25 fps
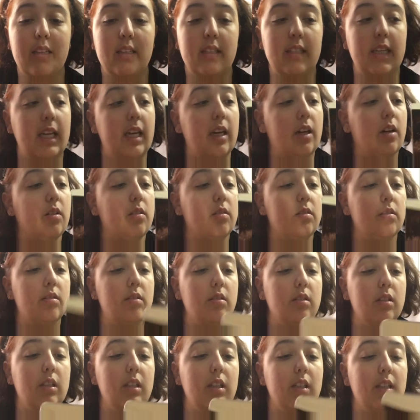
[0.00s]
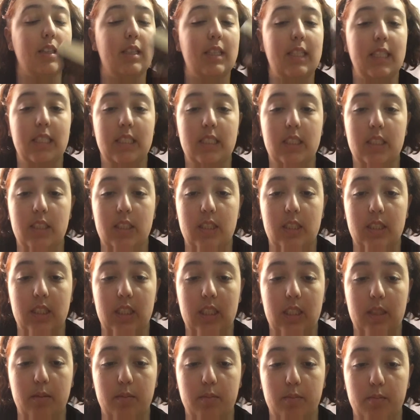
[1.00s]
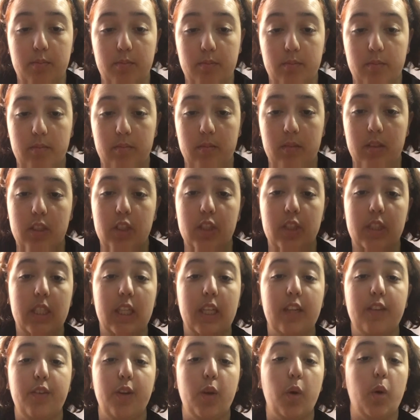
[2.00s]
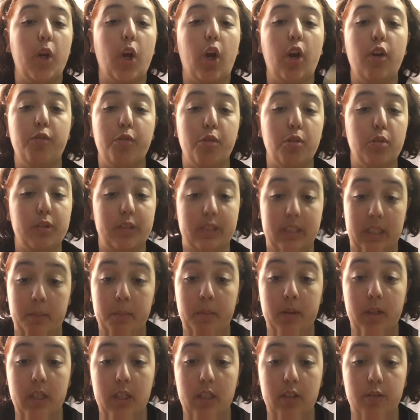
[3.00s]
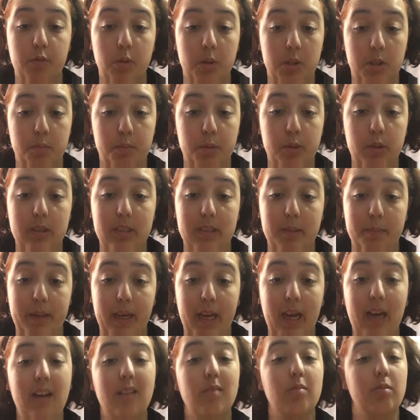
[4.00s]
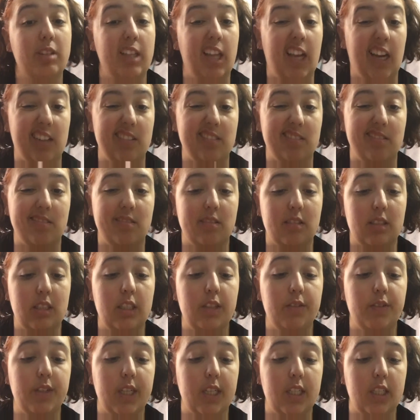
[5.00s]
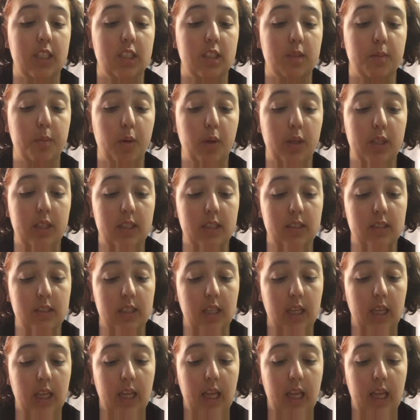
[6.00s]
Now, this, just to give you an overall summary of what the book's about without giving any spoilers,